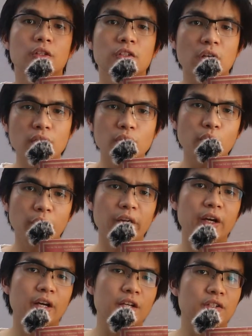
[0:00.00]
South
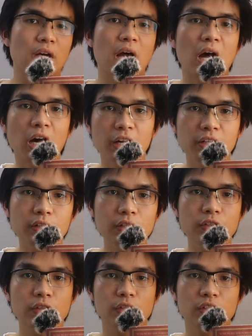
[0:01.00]
Korea has the
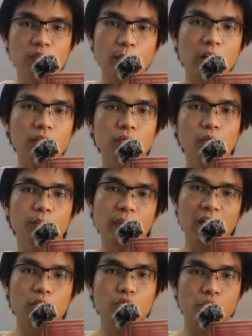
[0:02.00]
highest smartphone
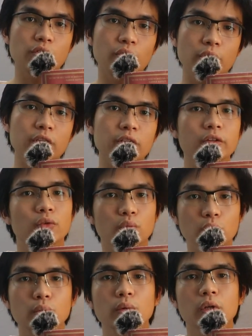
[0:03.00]
penetration rate in the
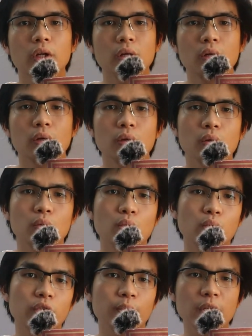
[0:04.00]
world,
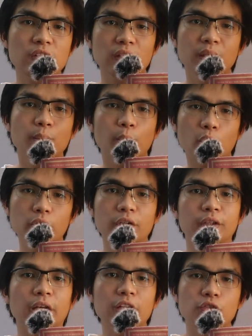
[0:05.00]
with basically more
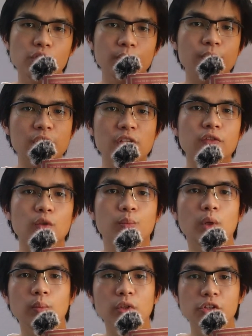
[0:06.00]
than 93% of the
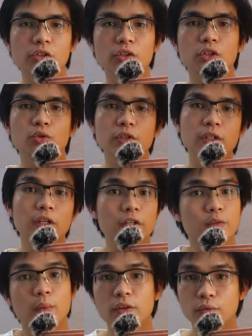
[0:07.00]
population using a
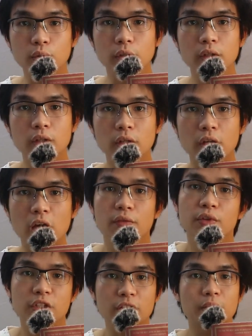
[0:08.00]
smartphone
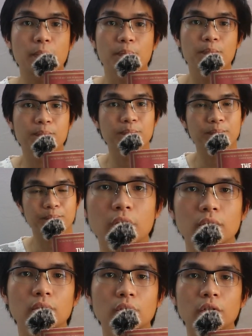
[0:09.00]
every day.
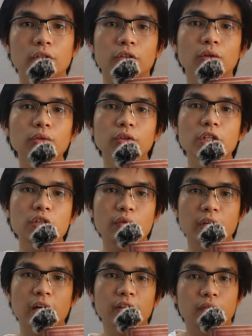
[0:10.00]
Now, don't
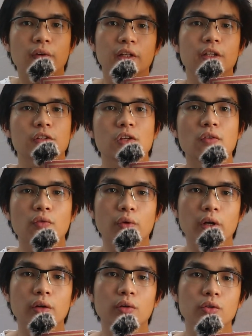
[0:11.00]
disregard the fact that South Korea